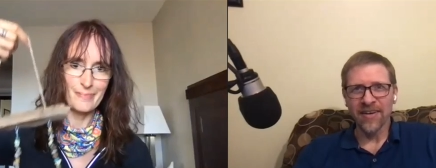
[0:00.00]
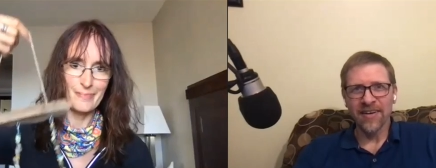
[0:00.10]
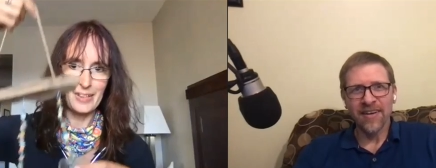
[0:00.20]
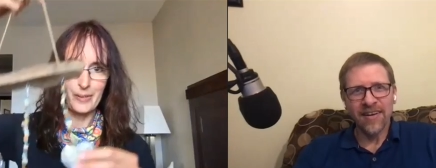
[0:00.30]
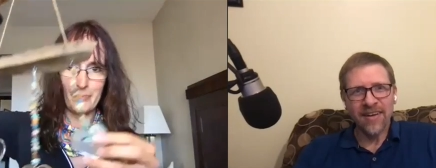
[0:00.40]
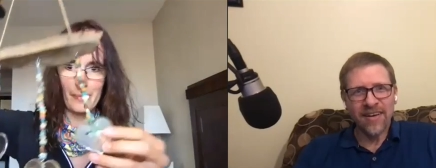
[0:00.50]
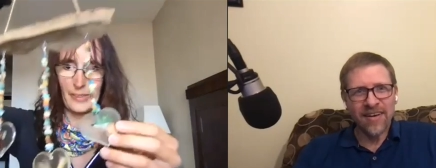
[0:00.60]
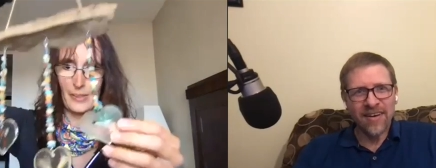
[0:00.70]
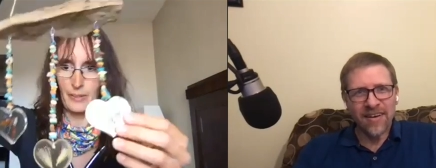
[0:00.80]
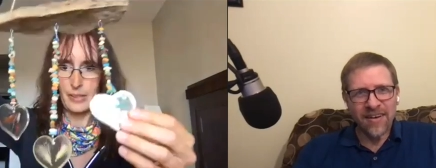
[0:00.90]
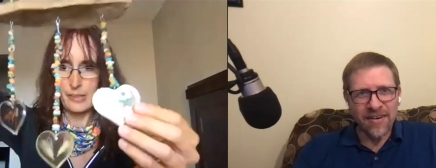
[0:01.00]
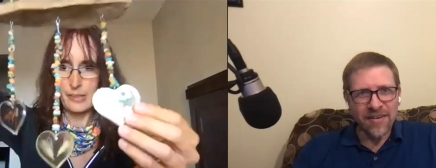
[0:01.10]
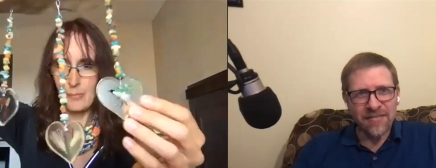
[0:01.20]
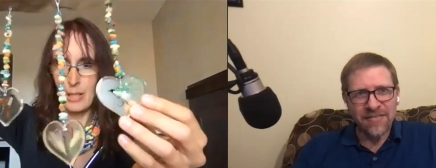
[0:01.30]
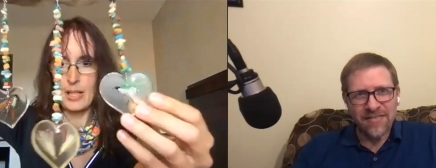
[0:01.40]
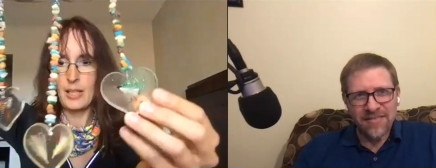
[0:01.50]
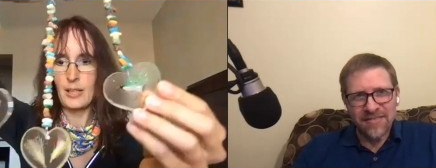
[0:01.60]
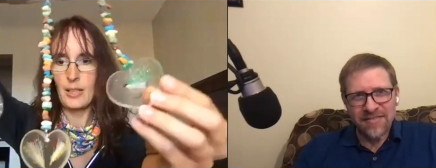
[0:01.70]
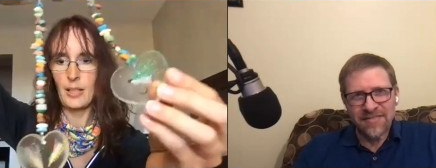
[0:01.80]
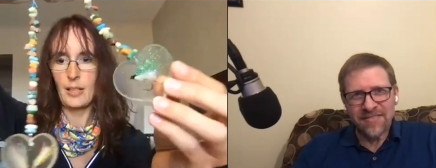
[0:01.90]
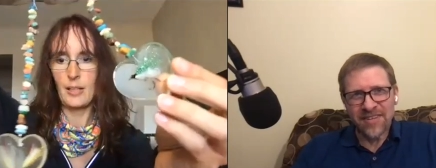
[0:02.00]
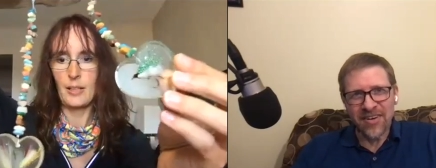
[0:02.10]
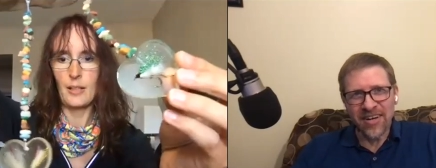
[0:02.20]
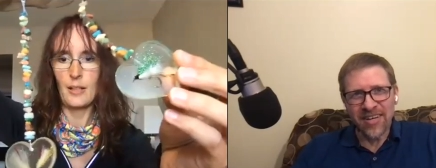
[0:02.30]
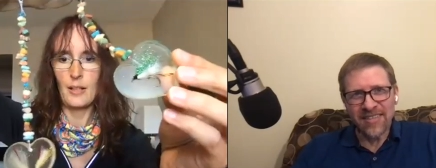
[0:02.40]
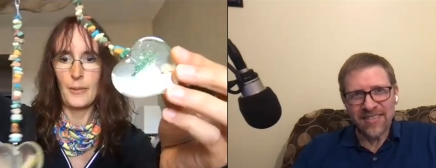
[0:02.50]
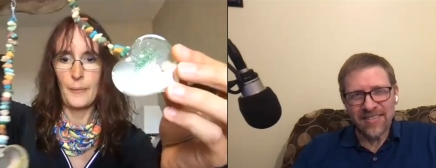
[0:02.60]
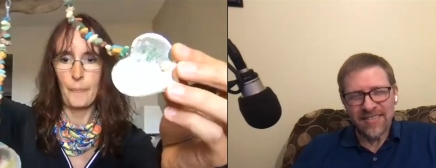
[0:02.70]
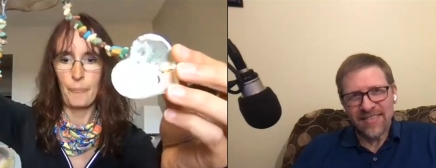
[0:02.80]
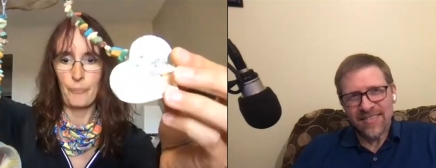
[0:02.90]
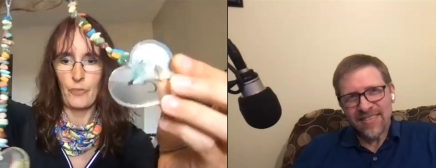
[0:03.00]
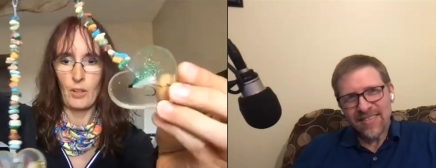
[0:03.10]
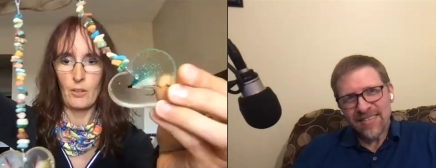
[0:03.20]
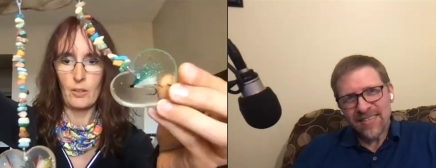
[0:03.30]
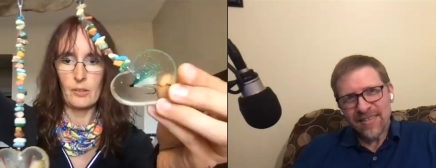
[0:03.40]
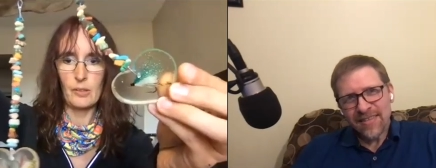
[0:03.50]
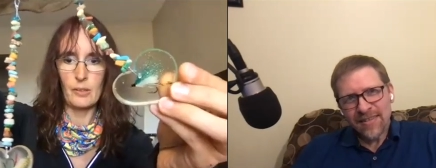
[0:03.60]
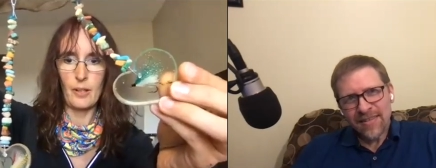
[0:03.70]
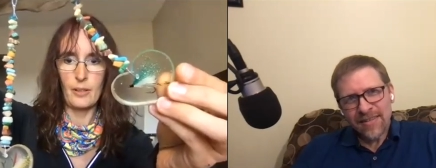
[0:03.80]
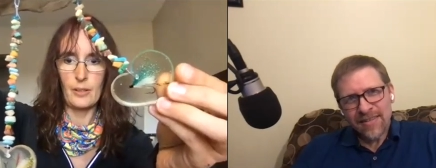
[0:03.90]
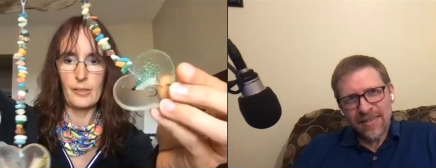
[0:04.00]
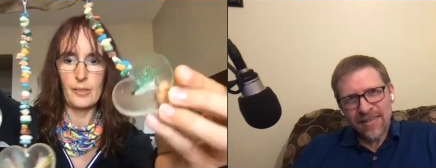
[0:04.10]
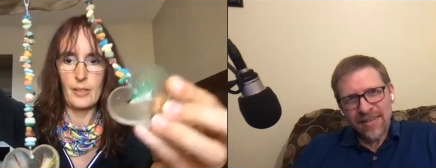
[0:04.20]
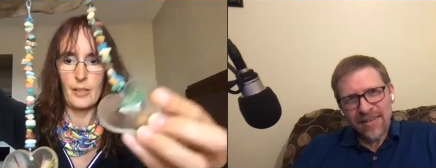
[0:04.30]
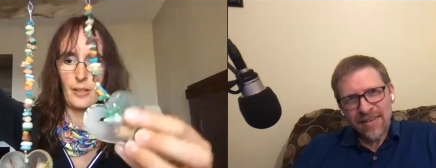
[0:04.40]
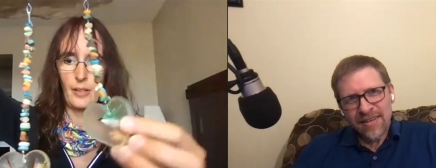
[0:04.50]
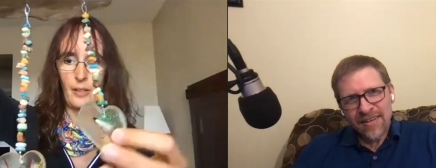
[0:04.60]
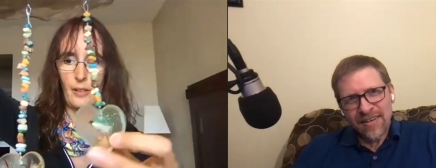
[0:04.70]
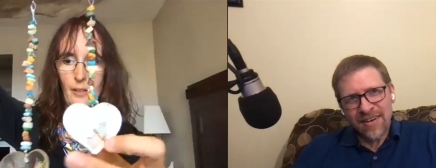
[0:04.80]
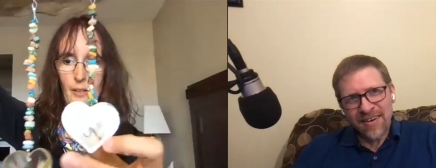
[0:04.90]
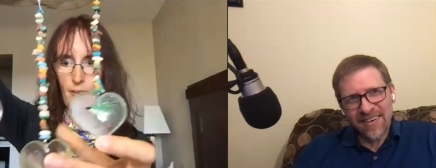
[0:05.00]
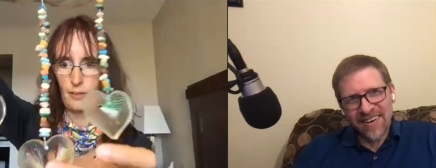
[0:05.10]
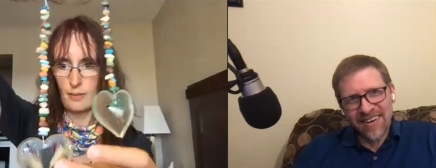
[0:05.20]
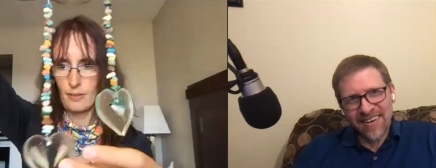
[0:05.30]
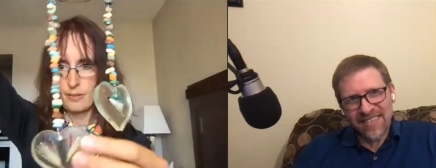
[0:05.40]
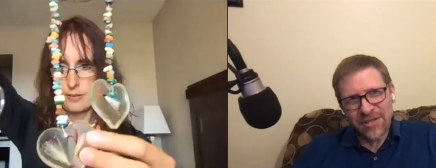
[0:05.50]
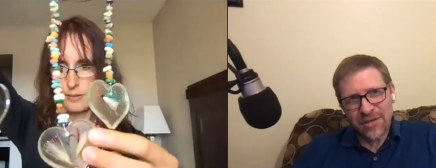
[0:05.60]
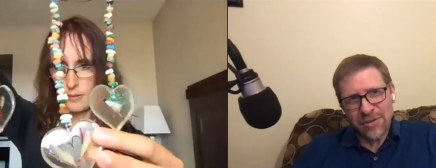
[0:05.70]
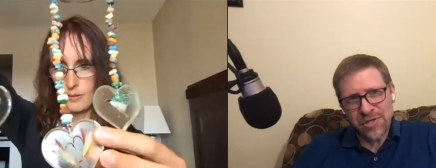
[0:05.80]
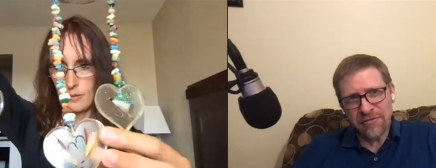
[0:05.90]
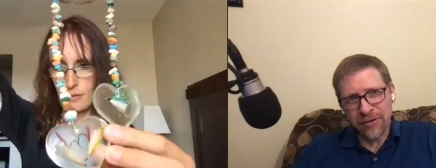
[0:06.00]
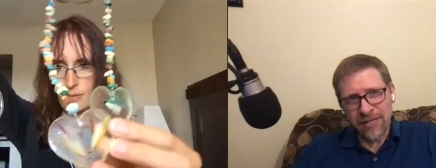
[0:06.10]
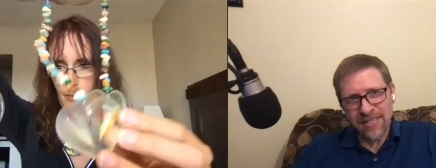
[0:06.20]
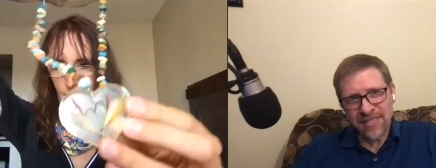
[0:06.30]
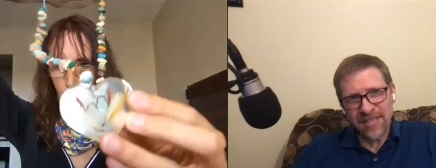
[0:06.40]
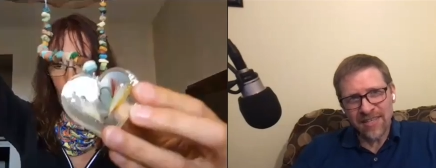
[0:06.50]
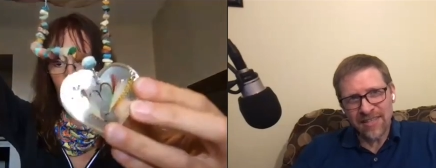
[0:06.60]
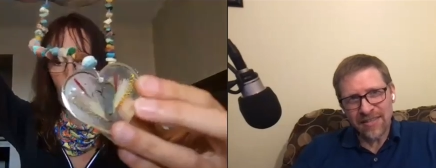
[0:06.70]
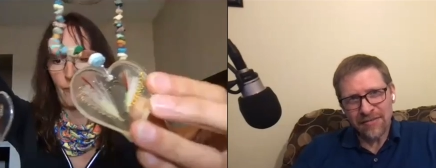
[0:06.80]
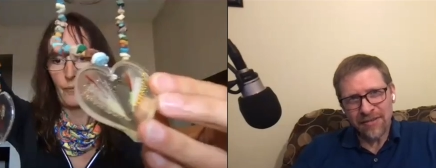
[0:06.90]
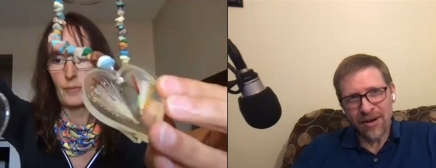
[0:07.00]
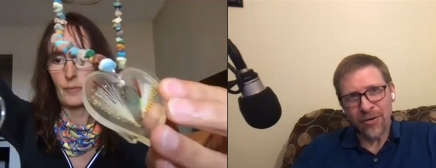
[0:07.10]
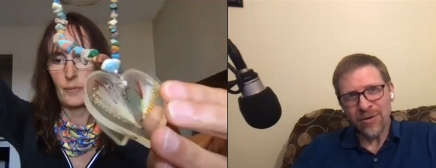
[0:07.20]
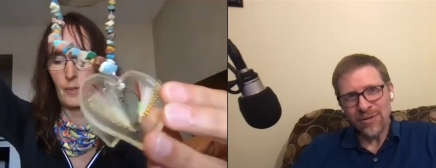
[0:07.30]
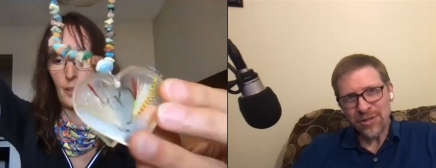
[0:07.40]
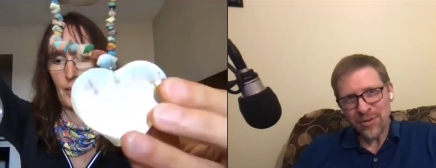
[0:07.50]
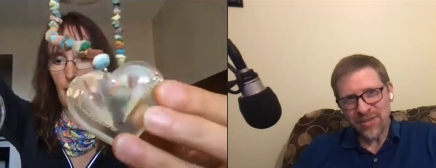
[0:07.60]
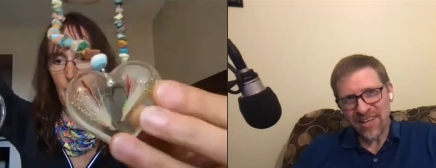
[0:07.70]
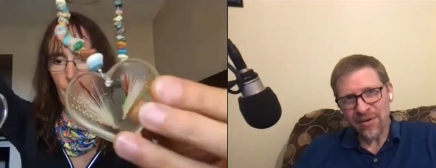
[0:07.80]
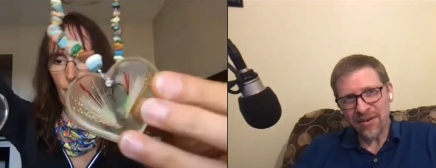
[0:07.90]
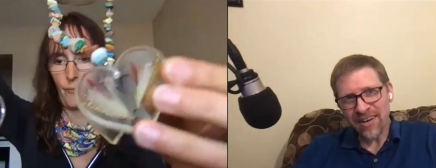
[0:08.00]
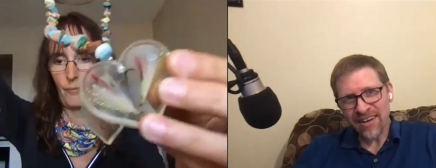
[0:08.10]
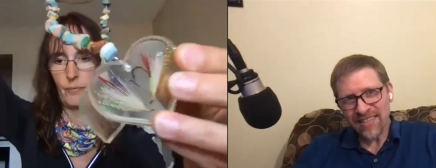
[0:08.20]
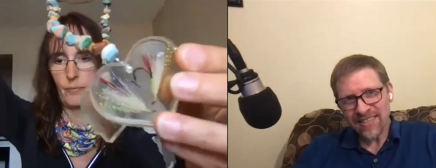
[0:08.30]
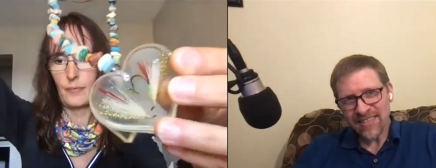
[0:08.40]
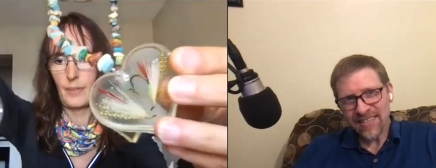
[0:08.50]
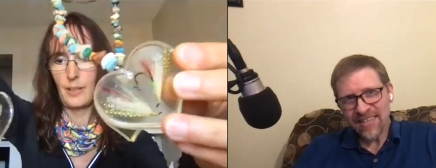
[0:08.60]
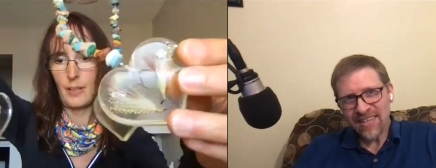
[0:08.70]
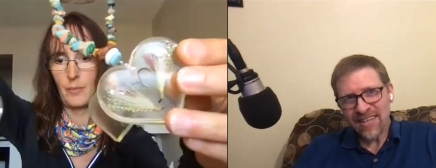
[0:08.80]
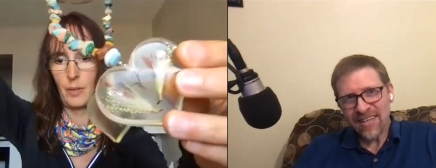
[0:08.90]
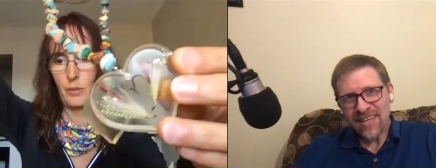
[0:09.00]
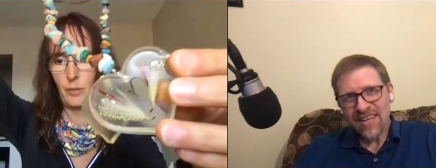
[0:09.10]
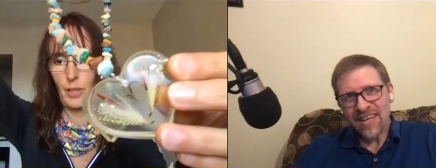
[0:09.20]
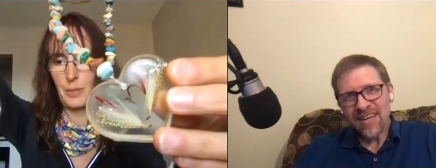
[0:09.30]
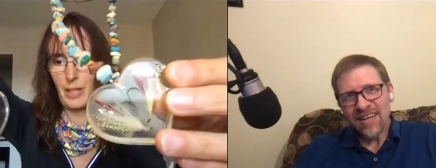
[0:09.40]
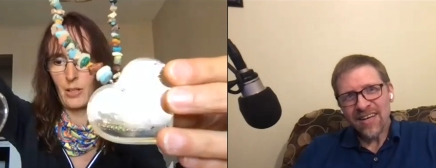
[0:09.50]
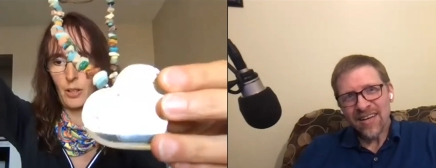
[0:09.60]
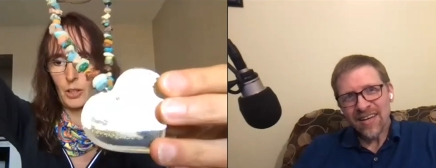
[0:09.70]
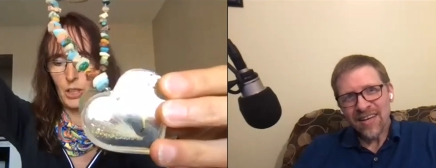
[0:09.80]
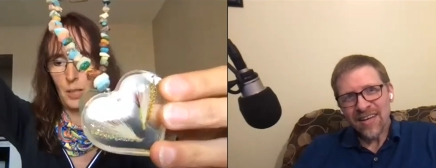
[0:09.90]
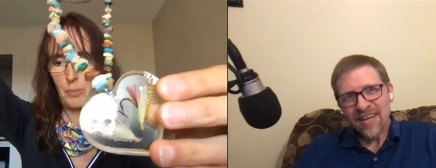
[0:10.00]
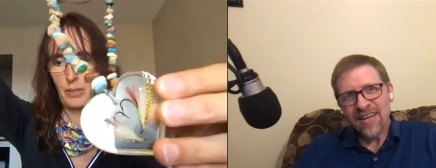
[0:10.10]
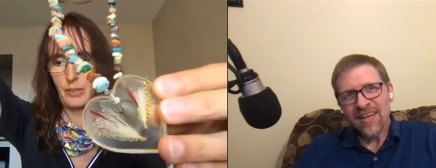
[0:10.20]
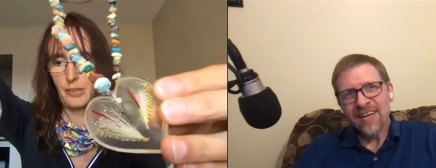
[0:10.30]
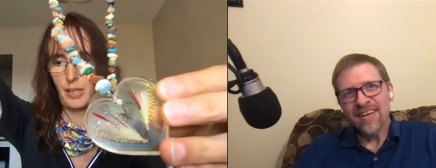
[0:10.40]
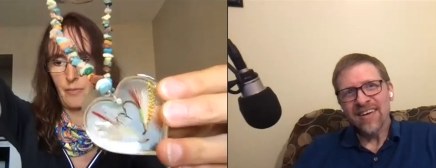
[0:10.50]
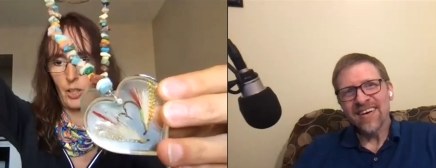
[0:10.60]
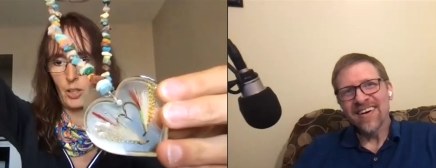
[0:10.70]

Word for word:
Speaker 1: Yeah. So this is oh, mine, and very nice. You can kind of see the.
Speaker 2: Oh yeah. So use different uh, Oh, you used two in that one. Nice.
Speaker 1: Yeah, I was trying to make a heart shape inside of a yeah. heart.